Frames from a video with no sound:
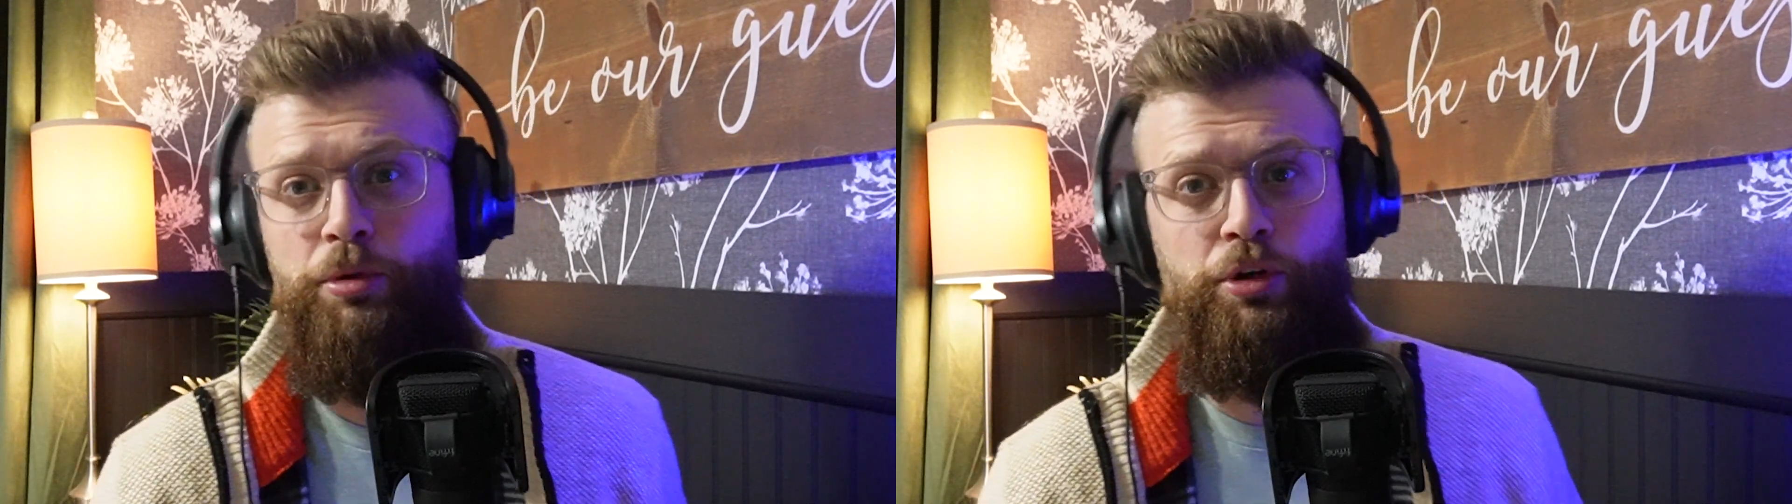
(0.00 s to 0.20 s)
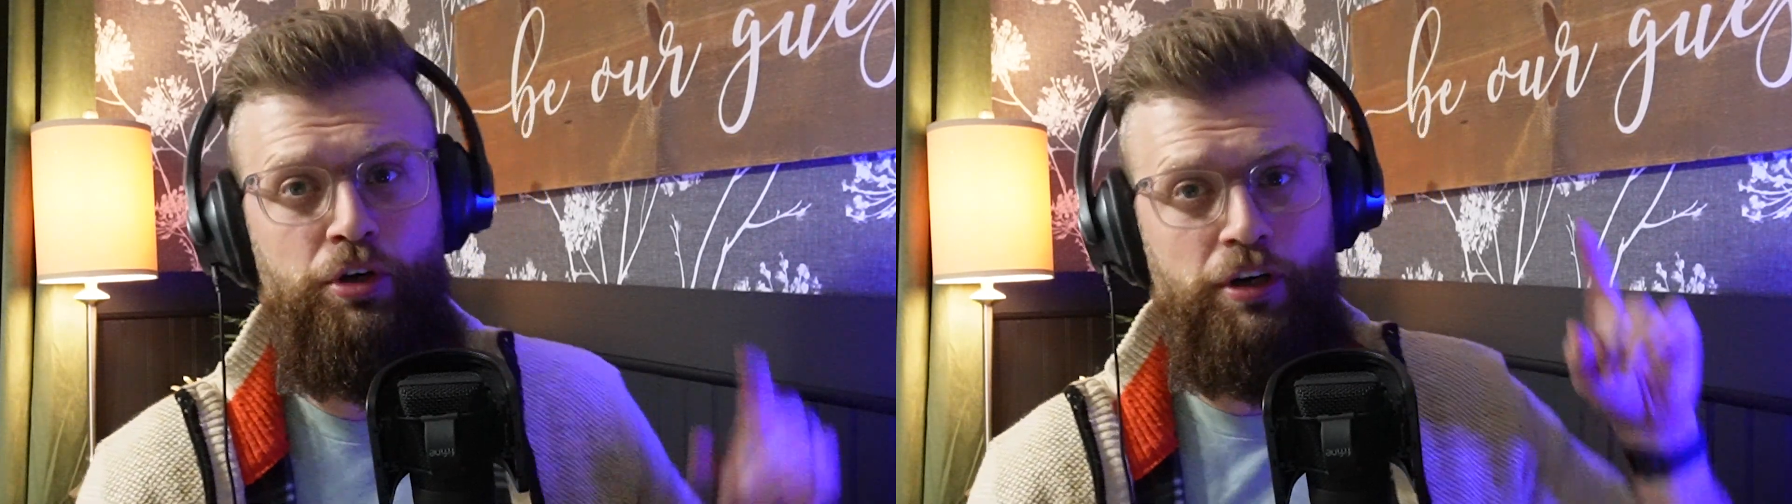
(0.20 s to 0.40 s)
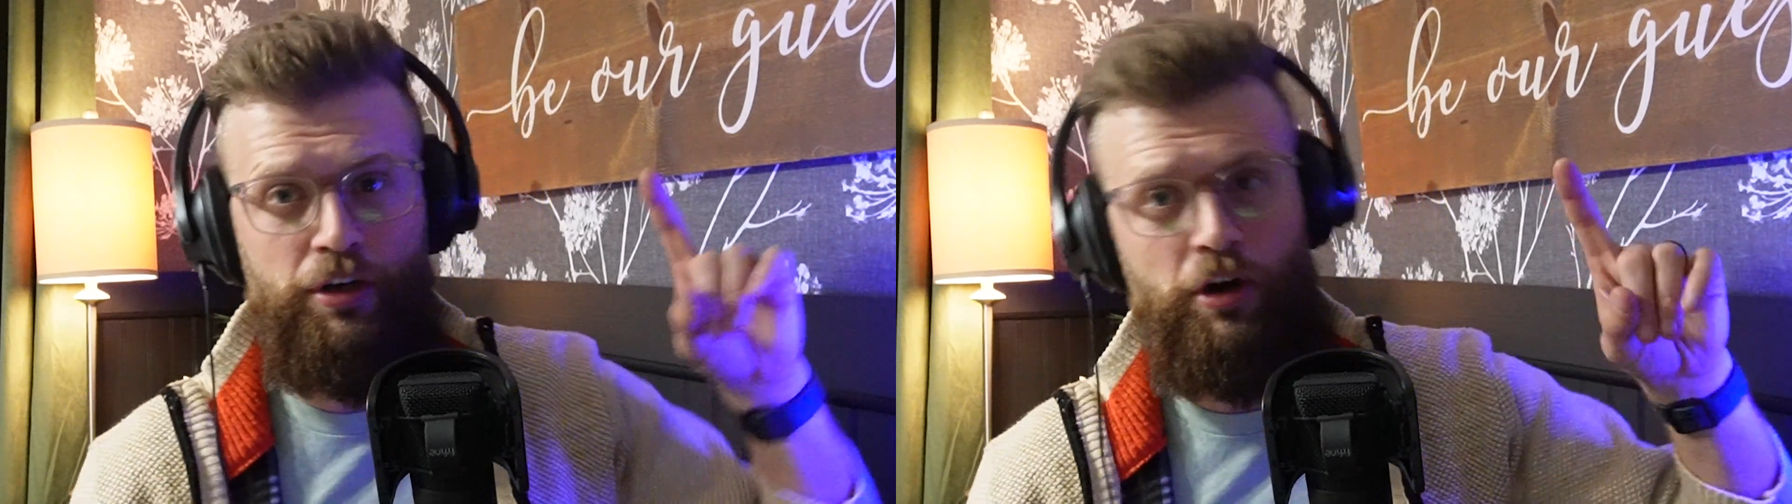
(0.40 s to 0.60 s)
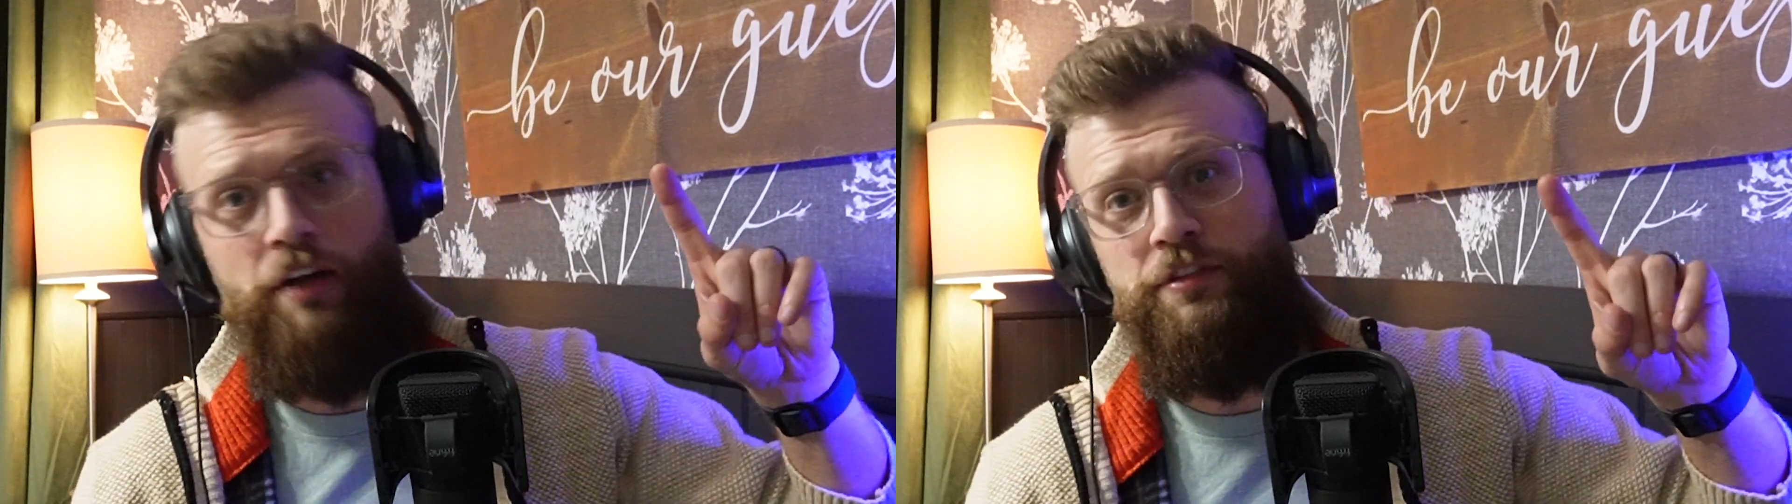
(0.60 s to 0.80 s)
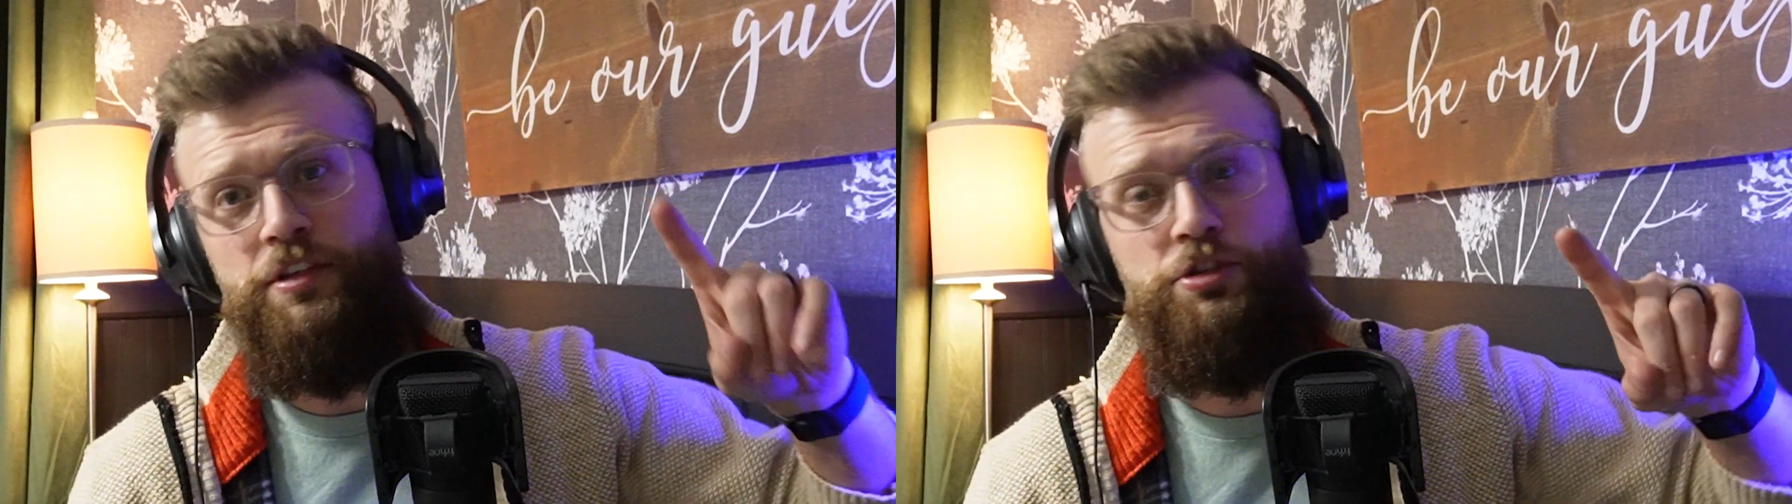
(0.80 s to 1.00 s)
You're good at
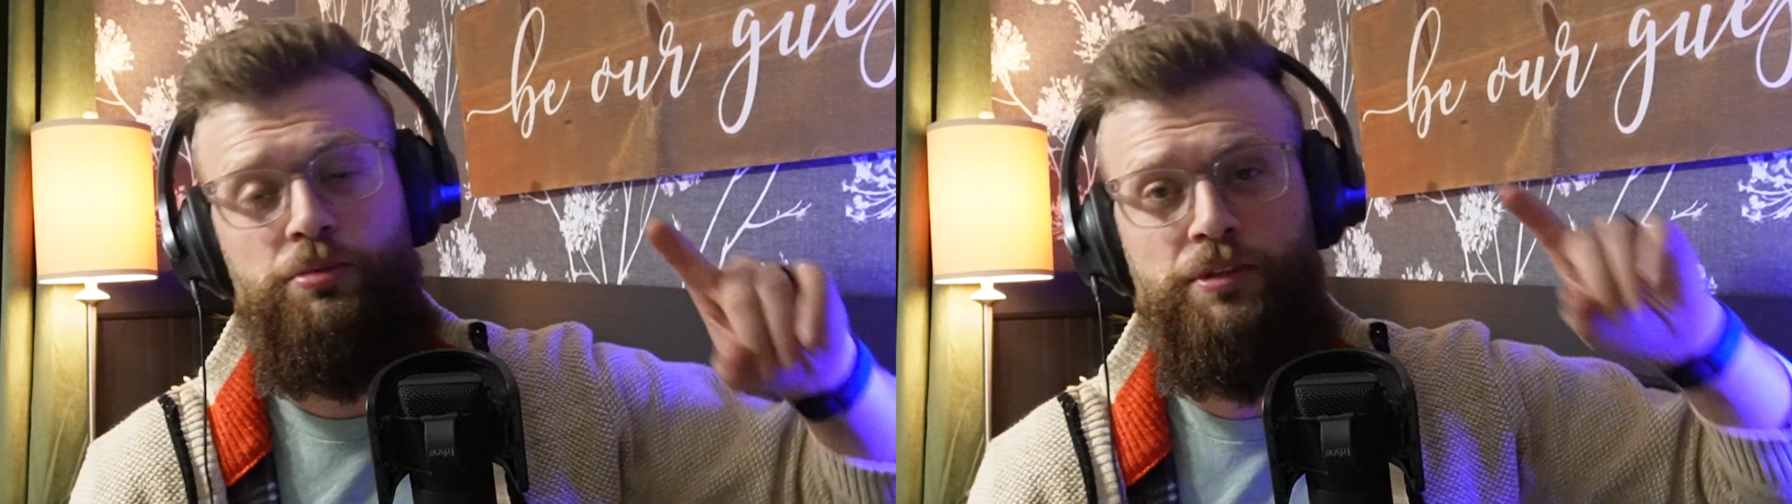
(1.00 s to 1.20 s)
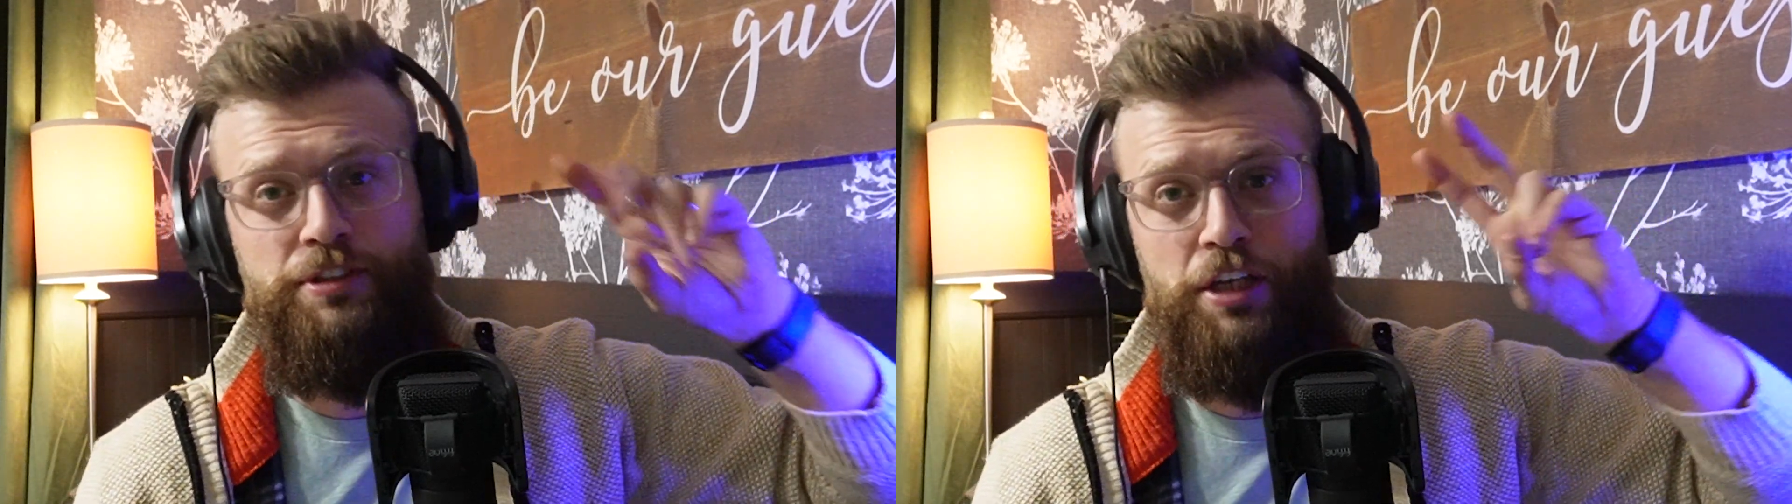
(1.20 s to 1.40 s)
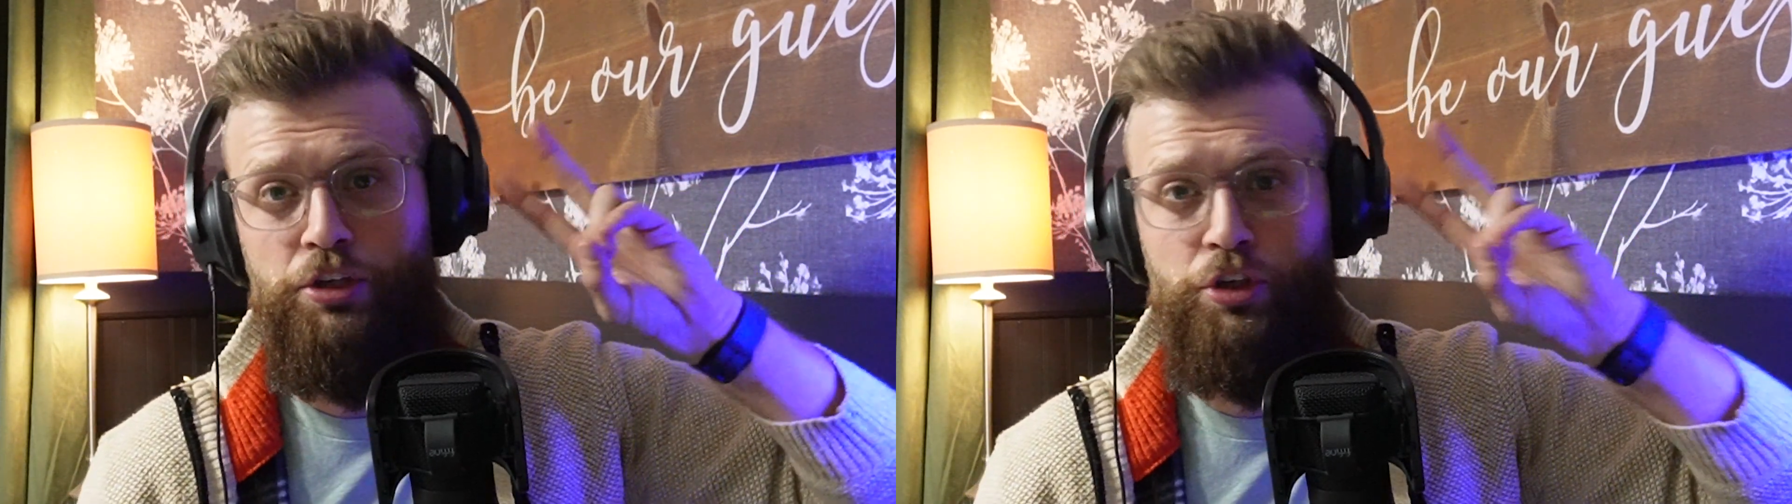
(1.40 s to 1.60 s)
crafting sermons and